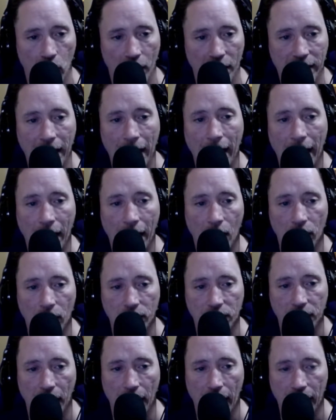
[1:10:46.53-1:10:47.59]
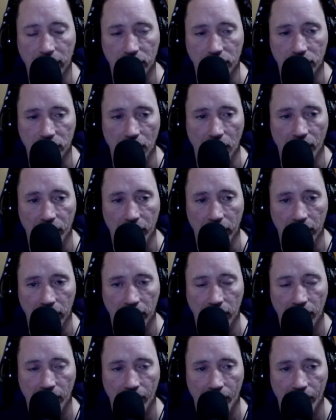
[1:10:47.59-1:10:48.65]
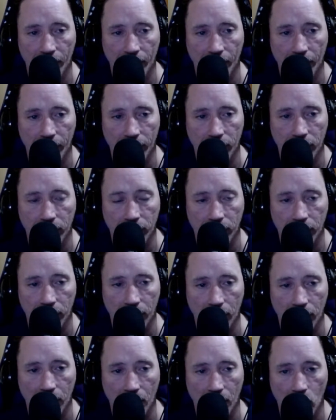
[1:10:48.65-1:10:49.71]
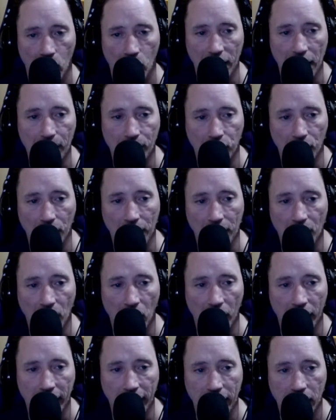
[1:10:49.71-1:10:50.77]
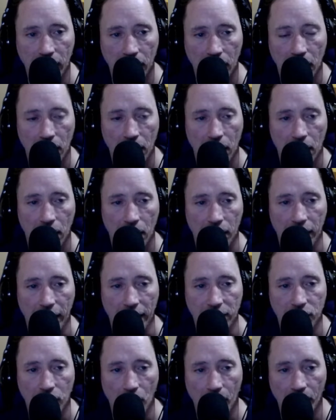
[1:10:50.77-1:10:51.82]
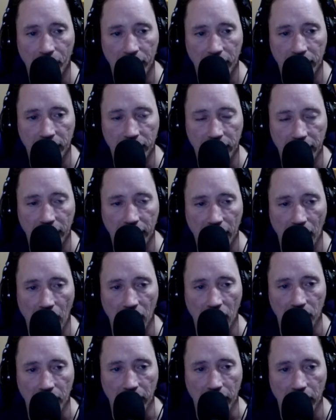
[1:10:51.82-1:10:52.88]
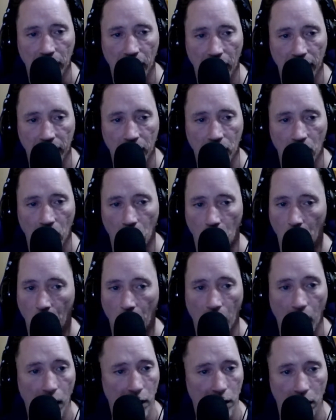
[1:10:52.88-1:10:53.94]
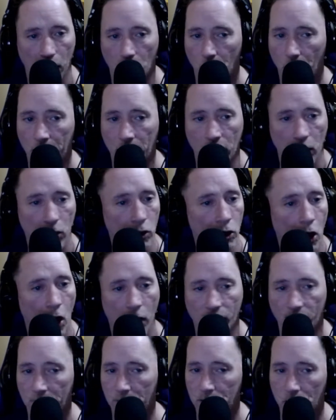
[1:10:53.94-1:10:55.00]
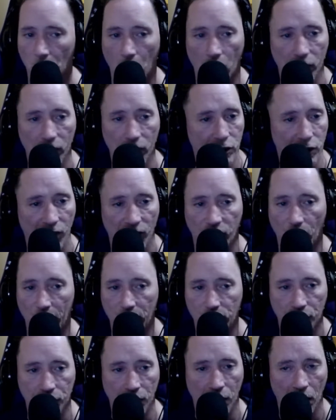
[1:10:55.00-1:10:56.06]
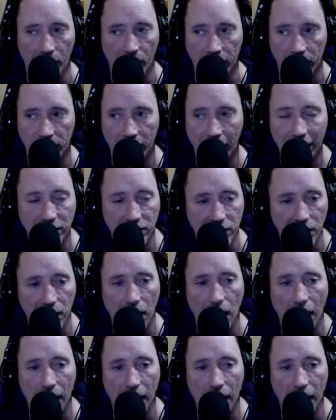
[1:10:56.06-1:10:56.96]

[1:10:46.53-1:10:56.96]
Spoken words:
CARES Act or something, where they print money, they dump it into the economy, and then go, none of us saw this inflation coming. That's the